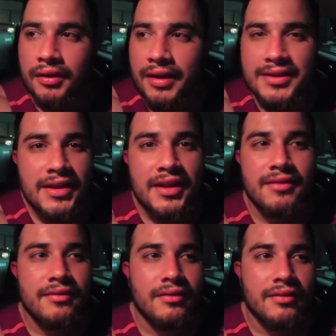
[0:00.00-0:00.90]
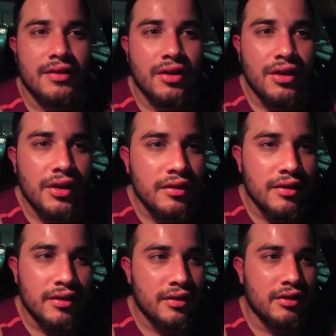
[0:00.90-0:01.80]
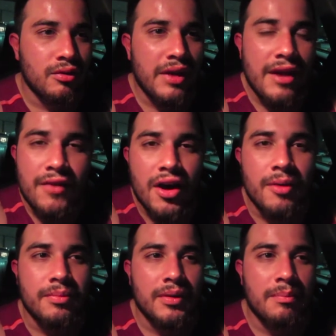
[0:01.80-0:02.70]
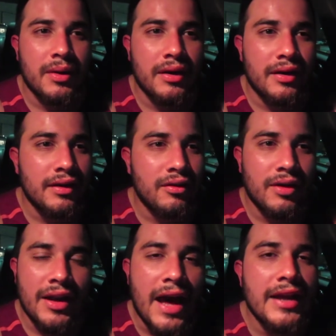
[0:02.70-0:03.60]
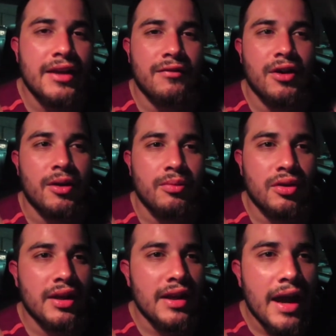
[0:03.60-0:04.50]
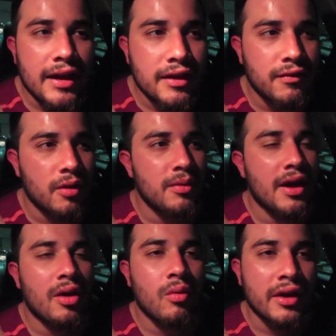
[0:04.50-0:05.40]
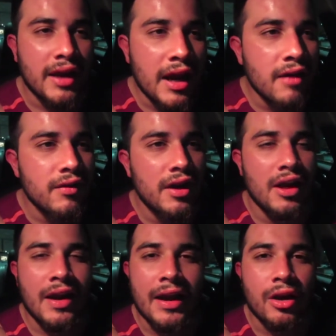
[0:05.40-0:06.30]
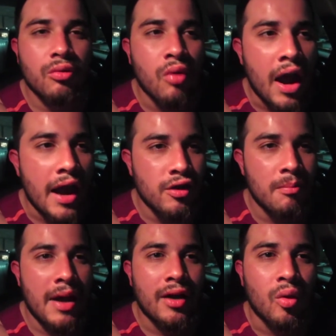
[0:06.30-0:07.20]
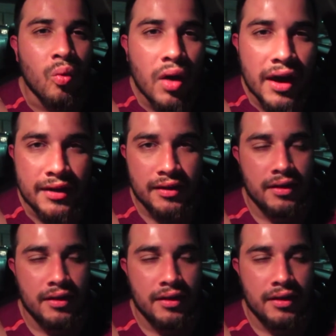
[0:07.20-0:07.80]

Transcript: that's it. You gave up. But you cannot give up. You cannot give up. You gotta work every day. You gotta grind no matter what.